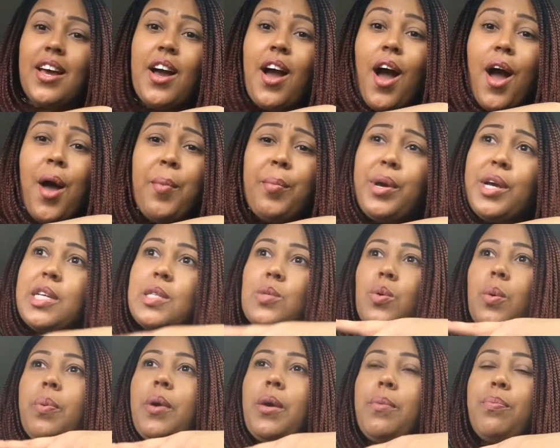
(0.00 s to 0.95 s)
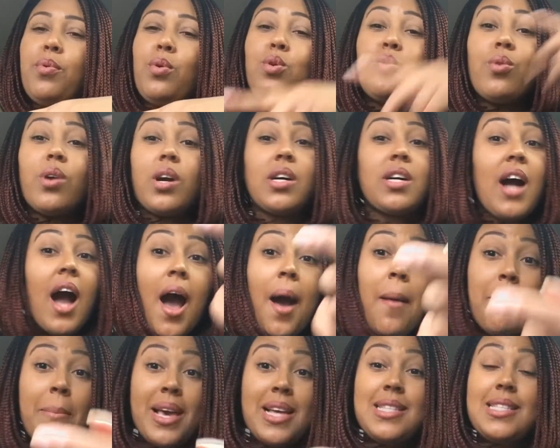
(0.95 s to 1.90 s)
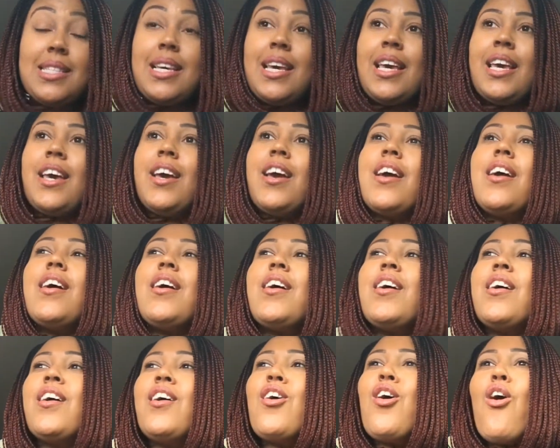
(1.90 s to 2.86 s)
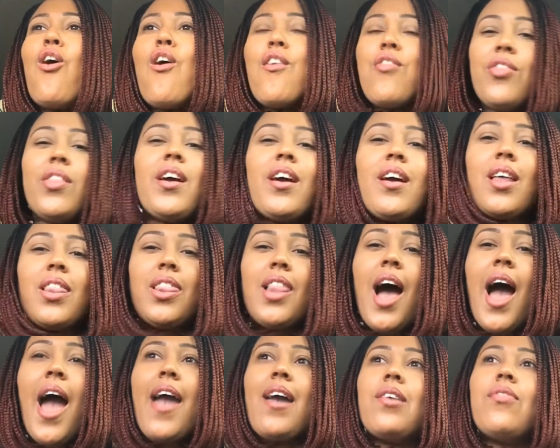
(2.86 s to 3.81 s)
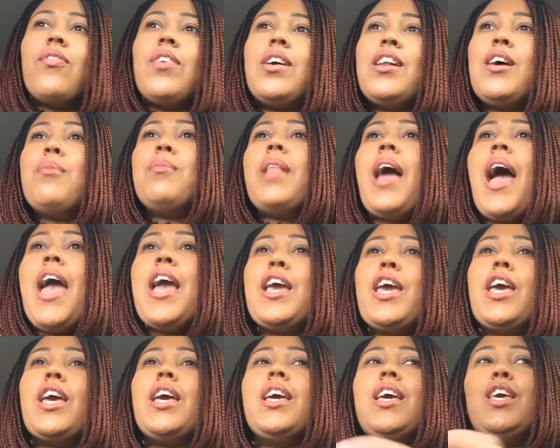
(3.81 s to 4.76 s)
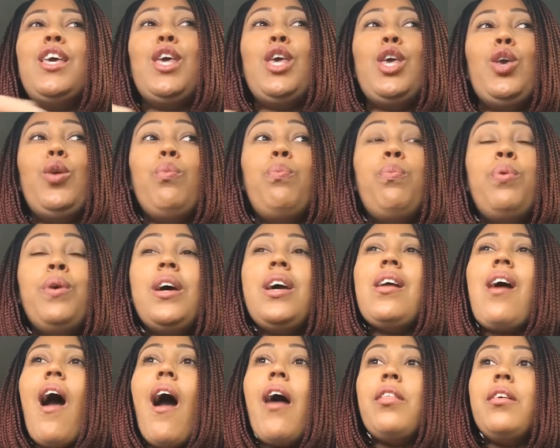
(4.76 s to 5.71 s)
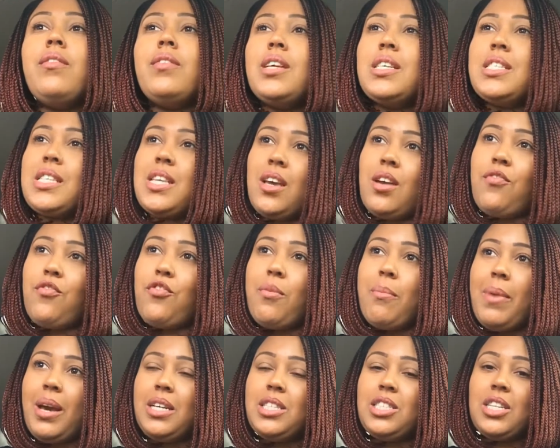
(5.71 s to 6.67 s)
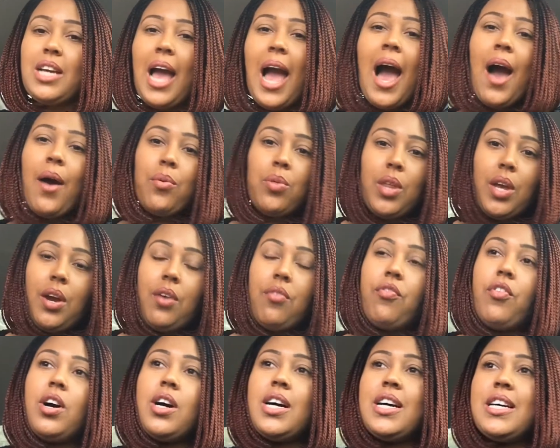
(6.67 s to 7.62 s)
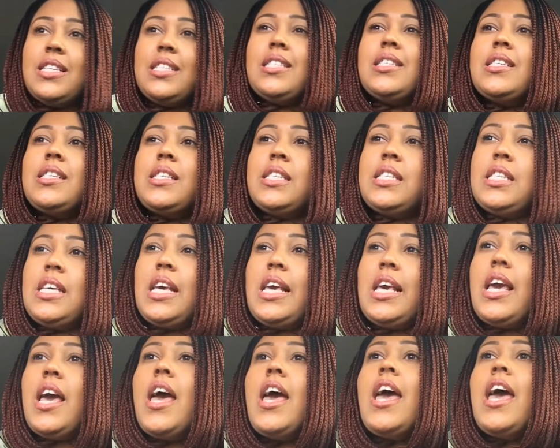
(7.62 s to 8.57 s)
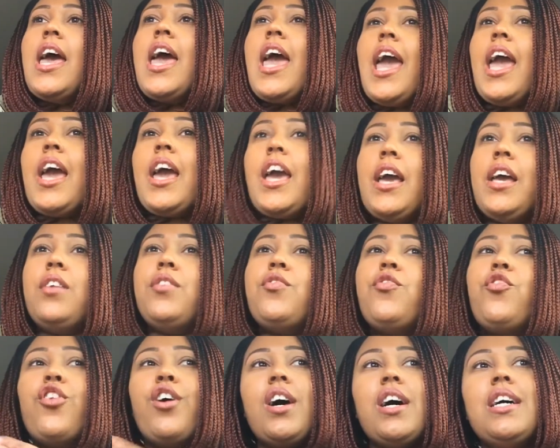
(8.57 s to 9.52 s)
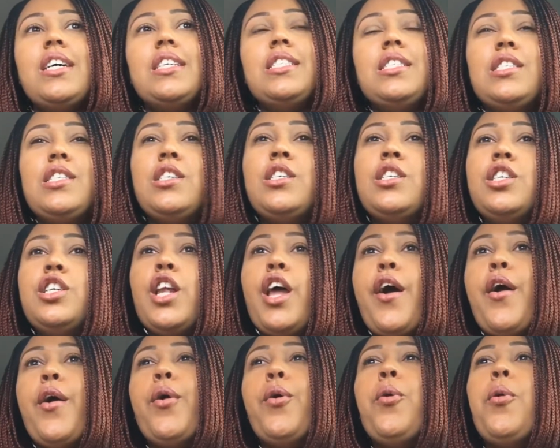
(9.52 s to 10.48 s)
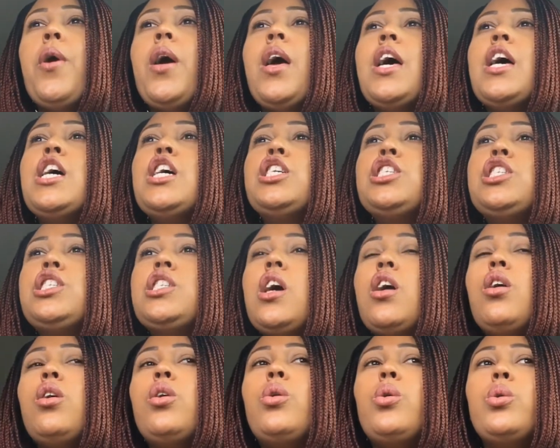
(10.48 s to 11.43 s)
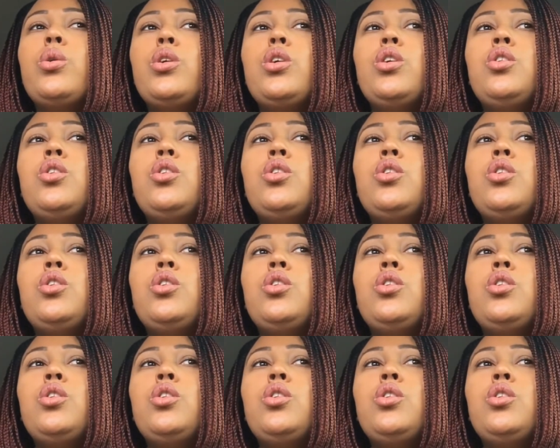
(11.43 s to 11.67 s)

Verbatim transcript: the comments with people who were commenting on their life, and I'm like, you put all of this information out there for us to see and for us to know. So